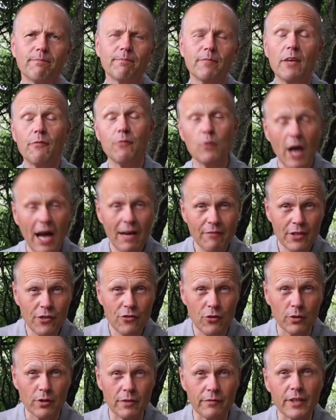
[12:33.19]
If you have
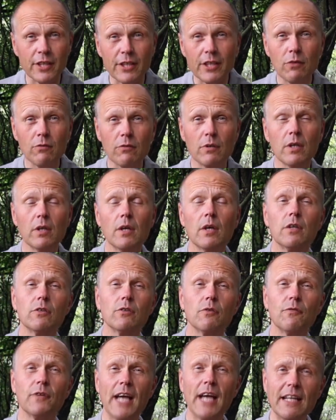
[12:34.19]
enjoyed the video,
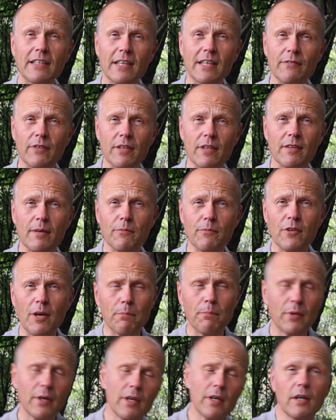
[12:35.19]
don't forget, give it a thumbs
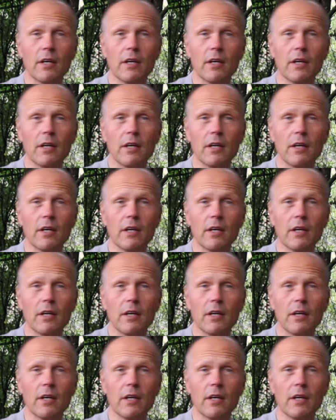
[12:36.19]
up,